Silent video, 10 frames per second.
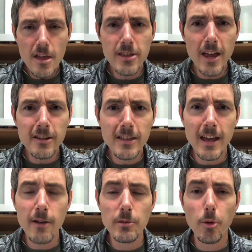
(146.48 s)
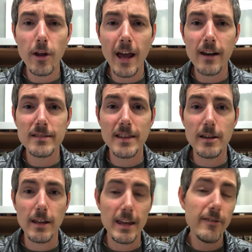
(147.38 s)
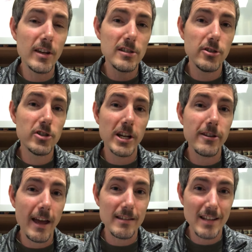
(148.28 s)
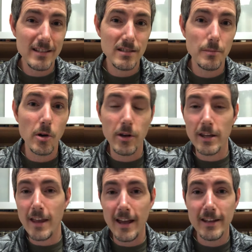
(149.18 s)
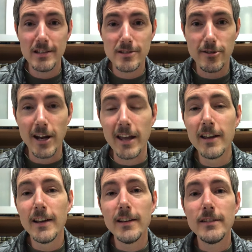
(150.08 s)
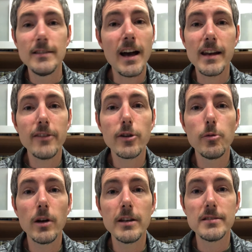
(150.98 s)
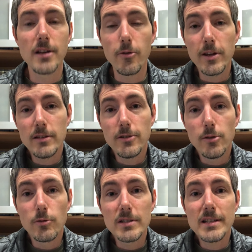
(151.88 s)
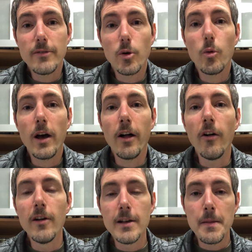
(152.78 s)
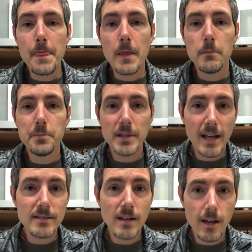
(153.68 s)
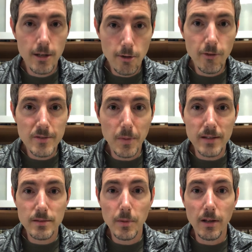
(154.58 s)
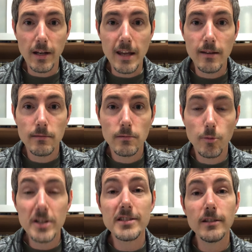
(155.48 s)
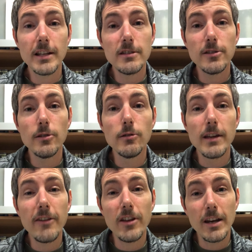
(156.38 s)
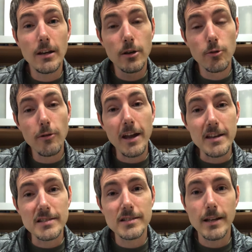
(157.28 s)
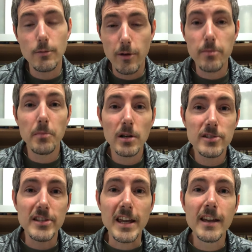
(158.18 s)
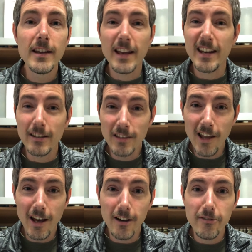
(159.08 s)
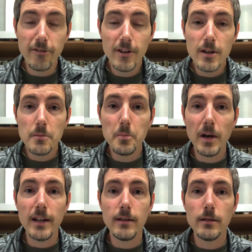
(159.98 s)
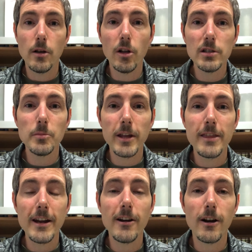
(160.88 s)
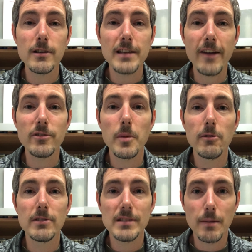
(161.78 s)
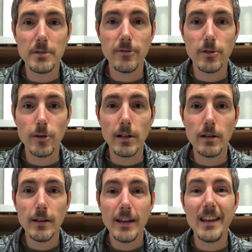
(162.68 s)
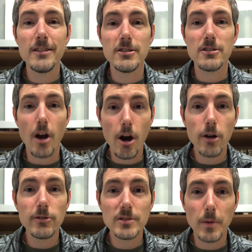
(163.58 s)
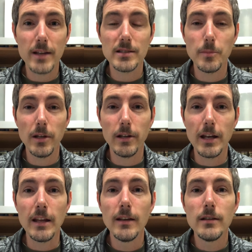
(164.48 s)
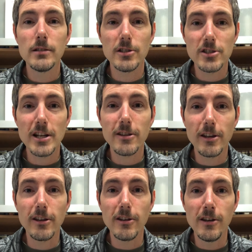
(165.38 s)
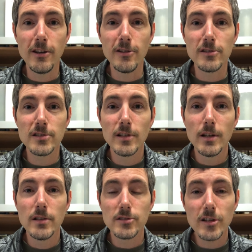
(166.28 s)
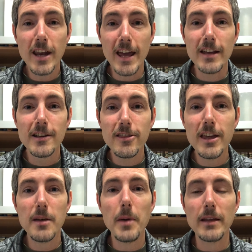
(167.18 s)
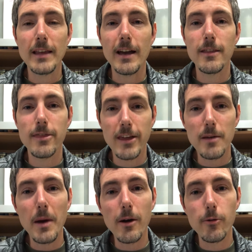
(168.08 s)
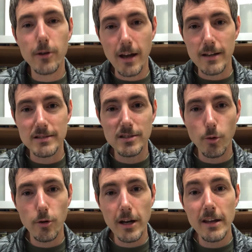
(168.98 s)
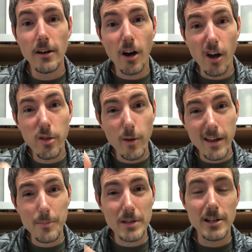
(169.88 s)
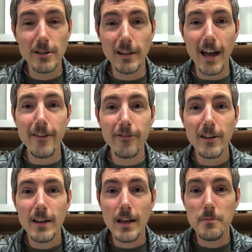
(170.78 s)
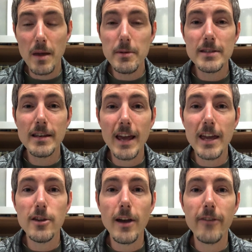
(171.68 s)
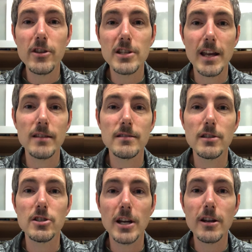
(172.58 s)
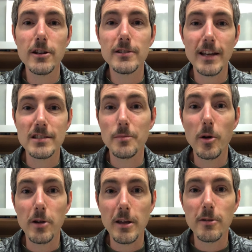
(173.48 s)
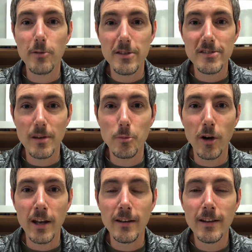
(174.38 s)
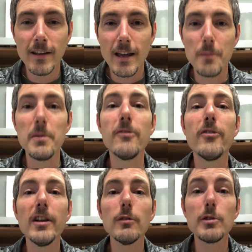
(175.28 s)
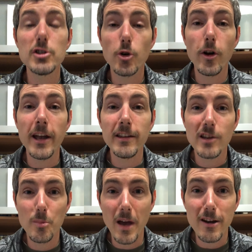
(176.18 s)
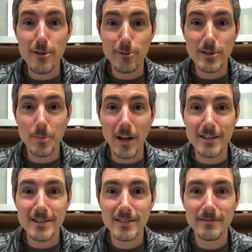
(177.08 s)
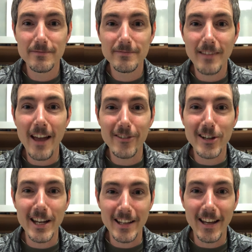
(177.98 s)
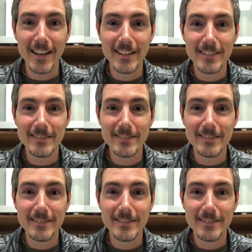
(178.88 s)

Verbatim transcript: The other thing I would point out is that even as you share that testimony and that history, not everyone is going to receive it well, but that's not your responsibility. We still need to give it in grace and with mercy and in love, but ultimately their hearts have to be receptive to it. It is just our responsibility to share the good news. So today, think about that. Think about God's story all the way up into your life, and maybe today you have the chance to share your testimony with someone and be filled with joy no matter the response. Have a great day.